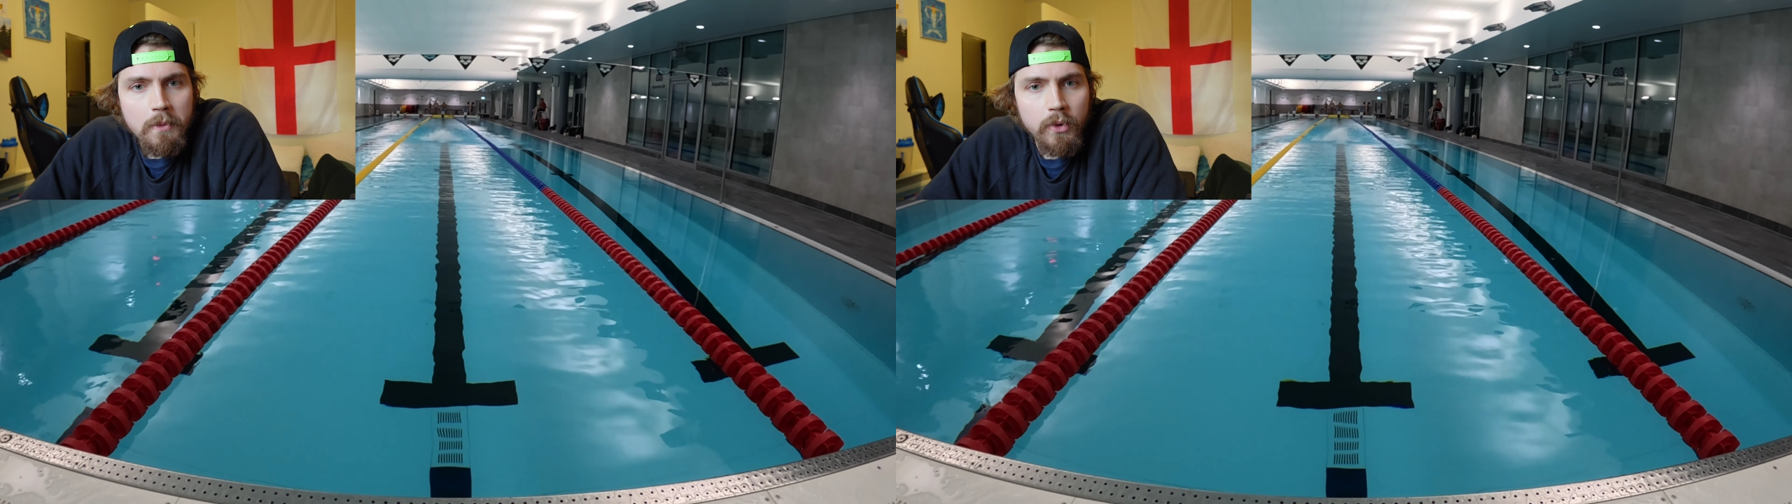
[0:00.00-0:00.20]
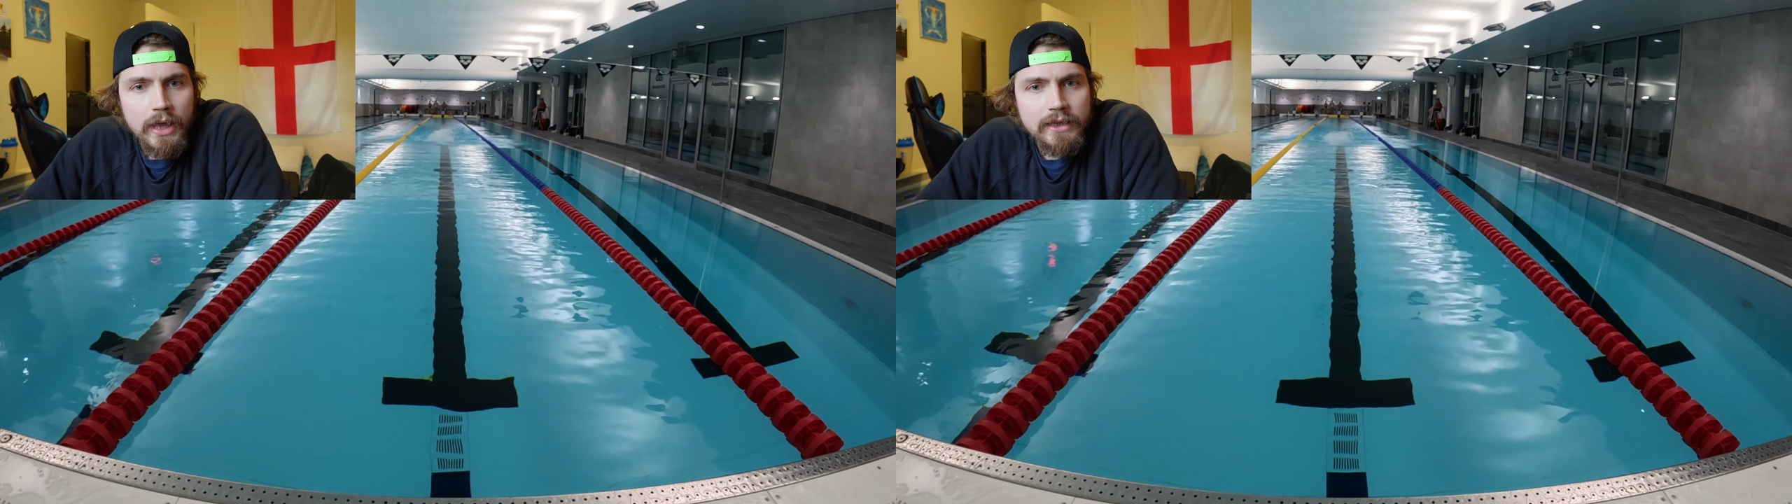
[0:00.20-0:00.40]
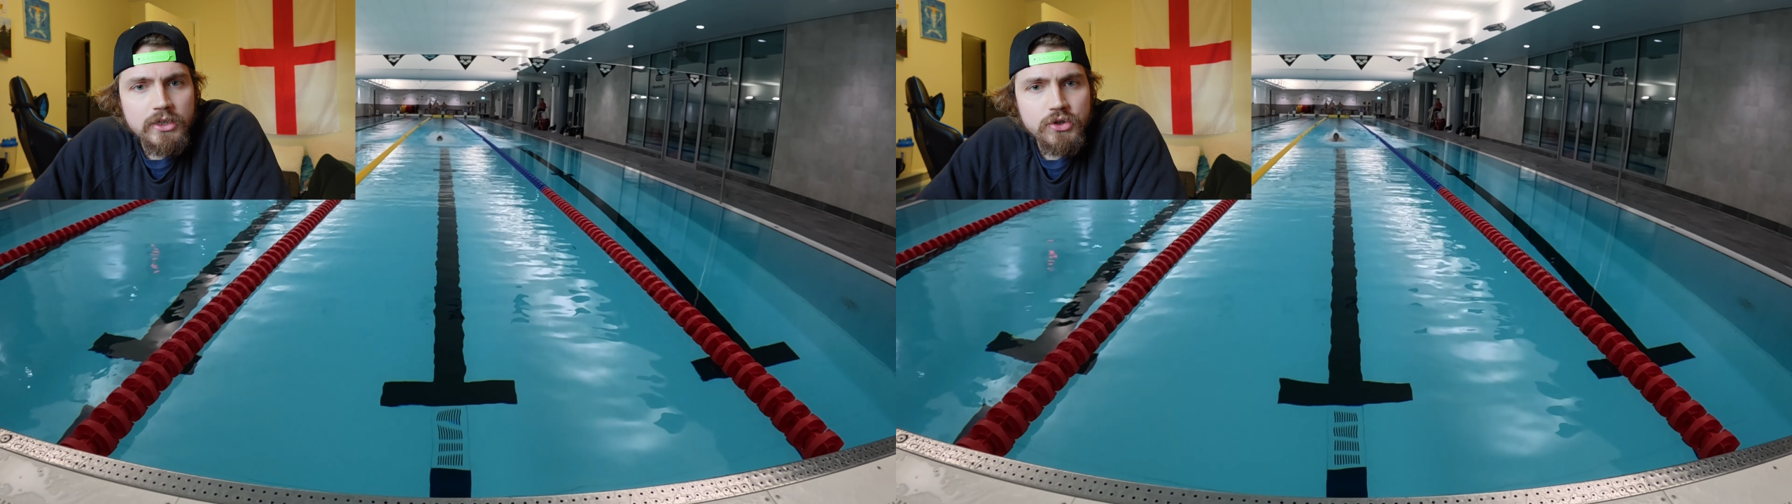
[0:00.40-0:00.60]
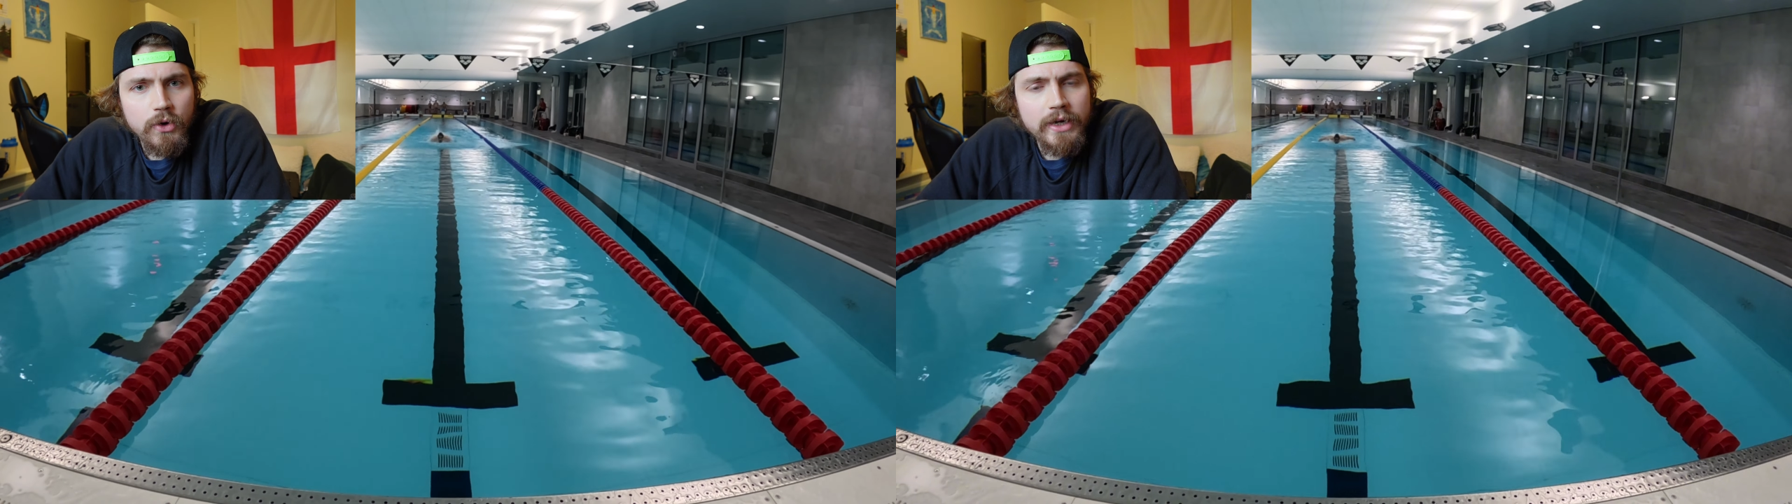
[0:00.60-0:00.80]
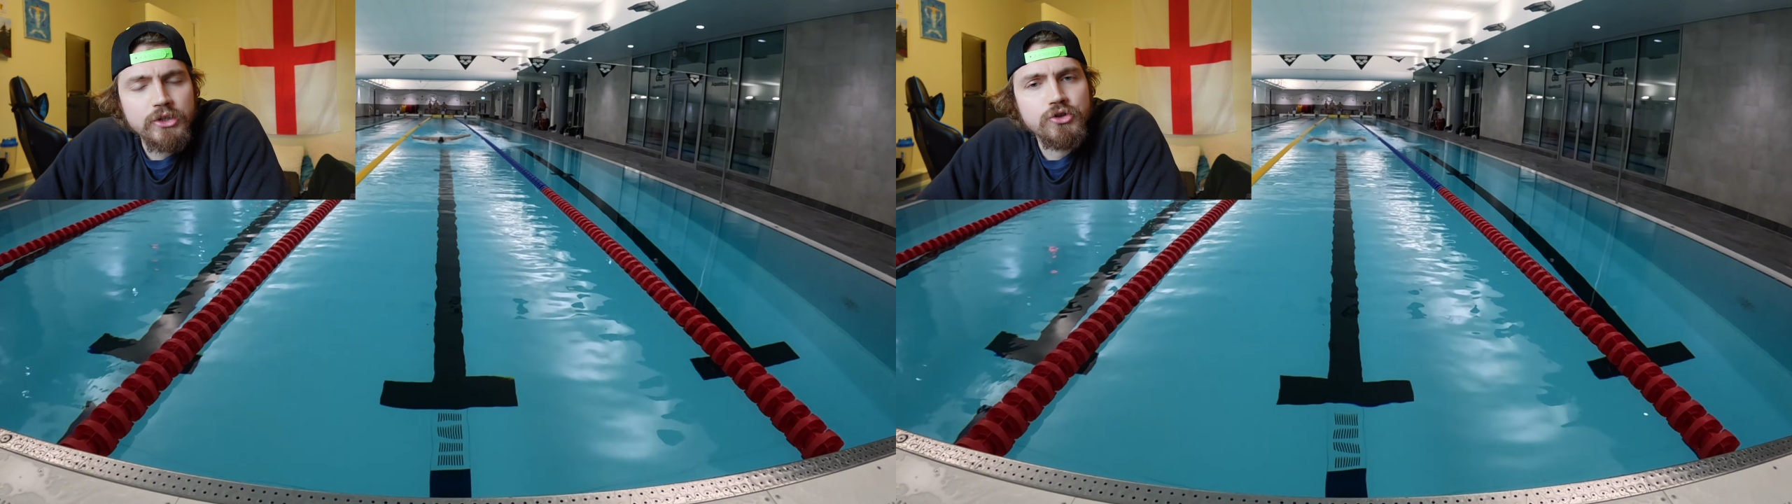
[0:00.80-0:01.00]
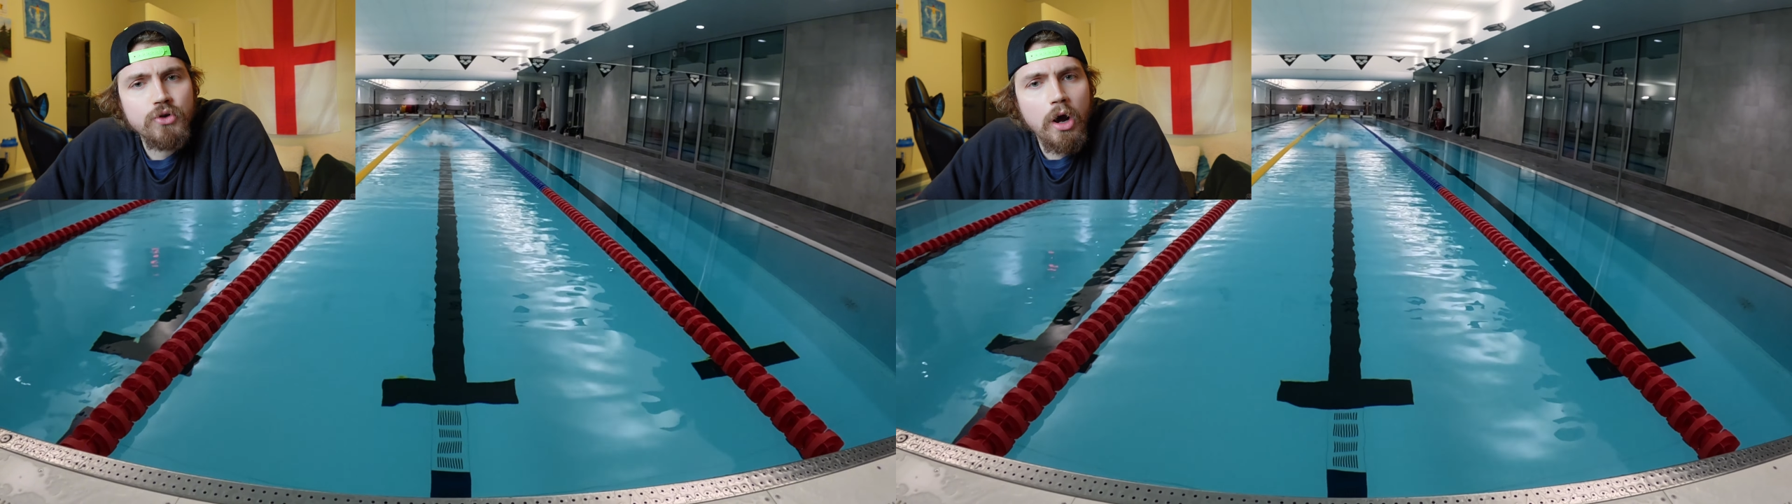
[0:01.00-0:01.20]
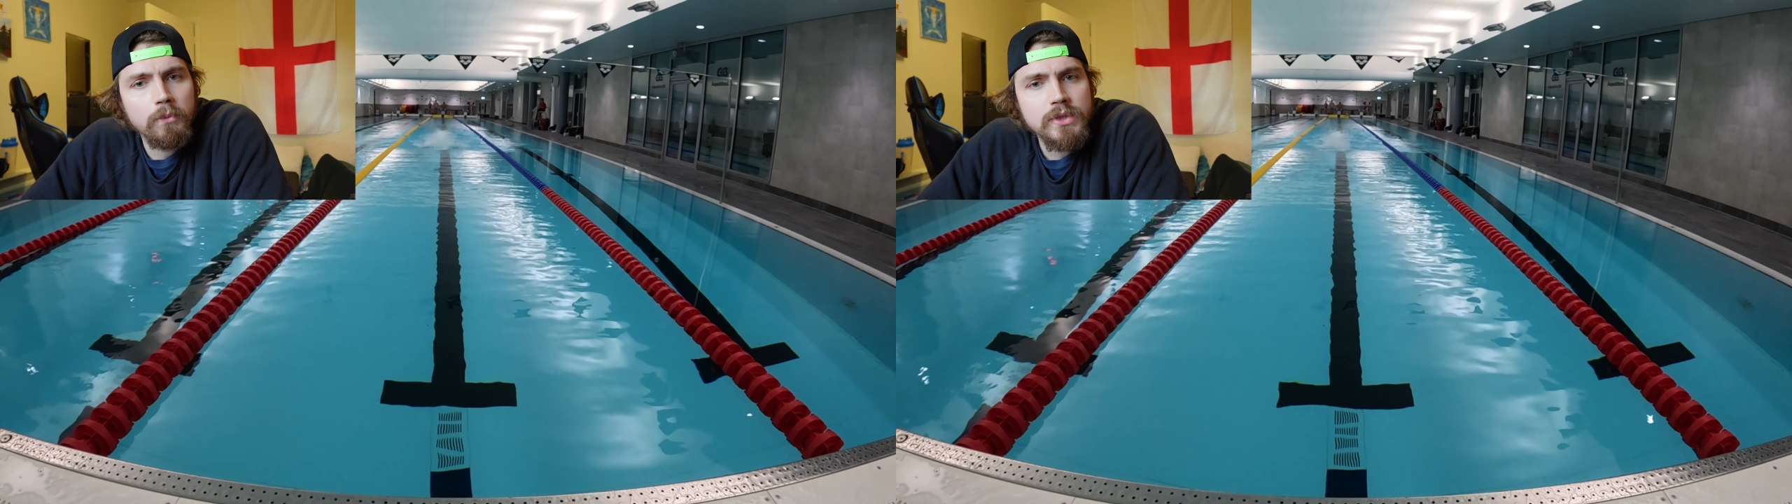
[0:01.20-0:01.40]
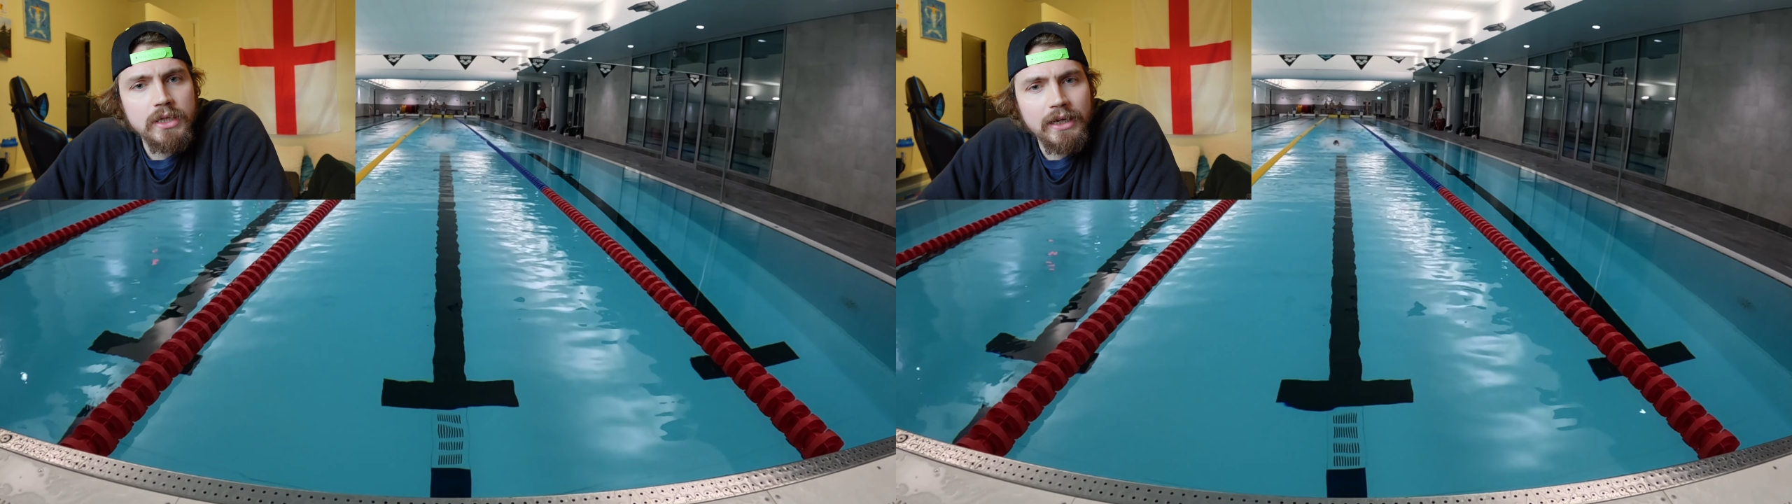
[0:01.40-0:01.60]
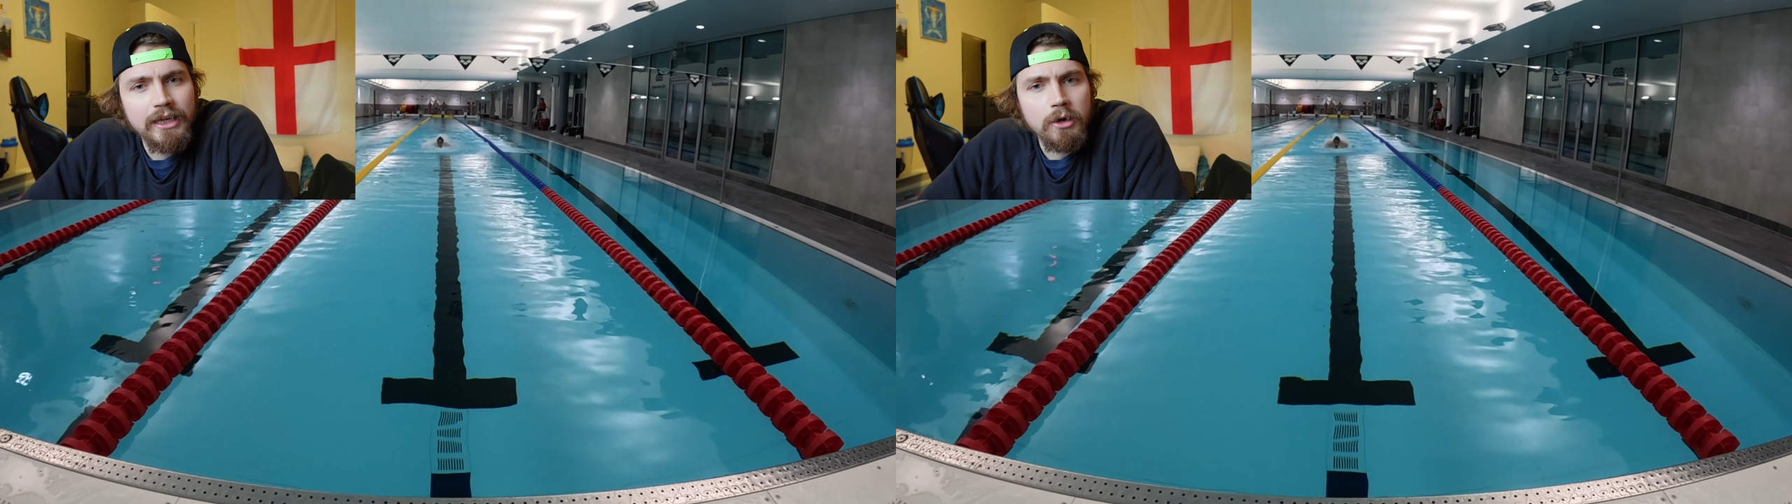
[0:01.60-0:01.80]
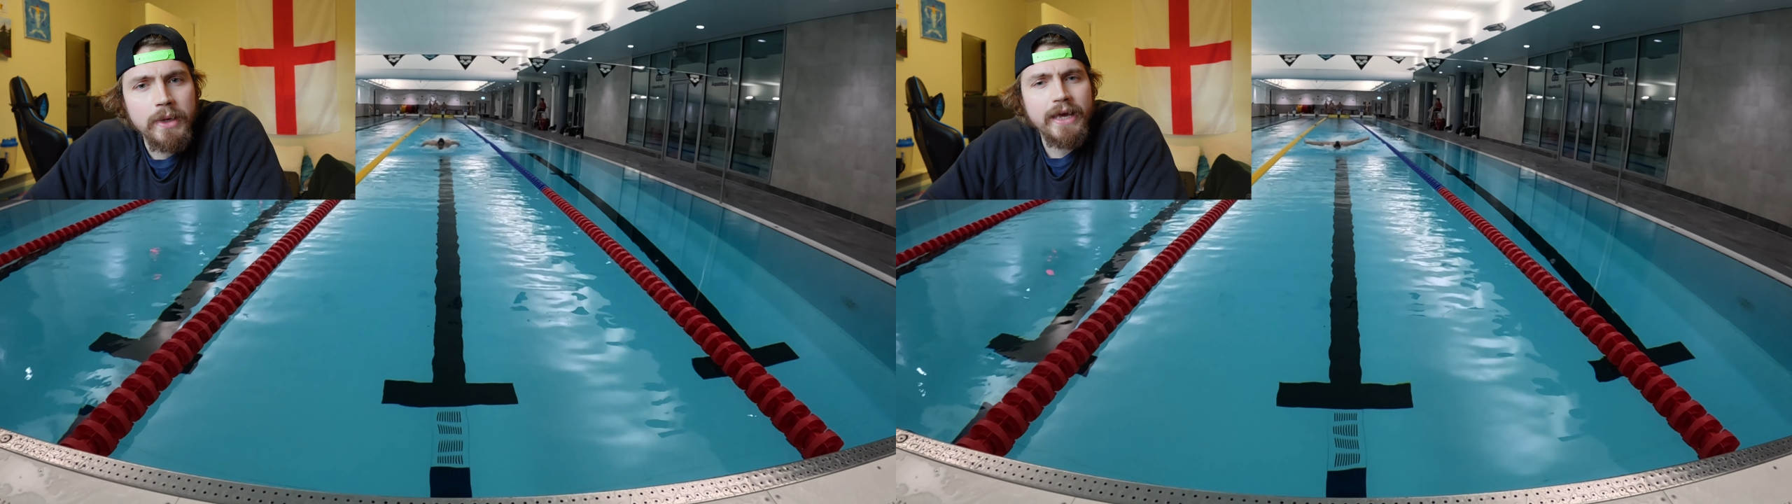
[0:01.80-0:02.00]
But then the stroke rate drops a
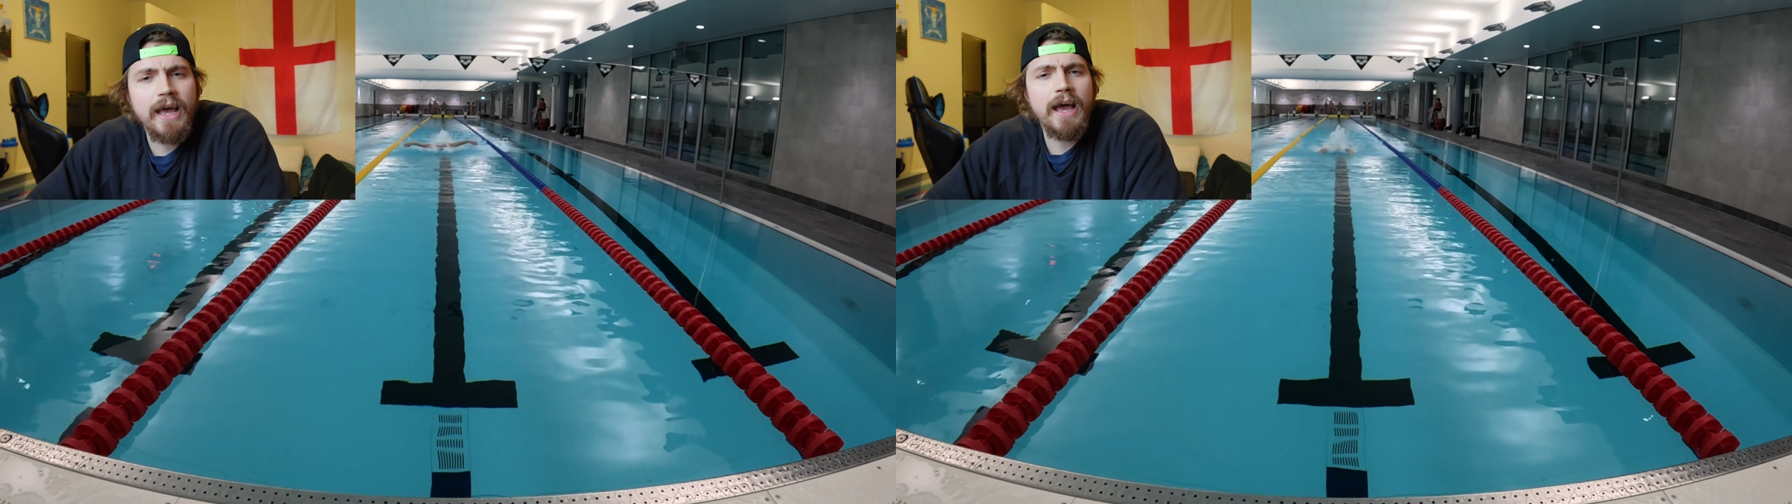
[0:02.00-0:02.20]
little bit,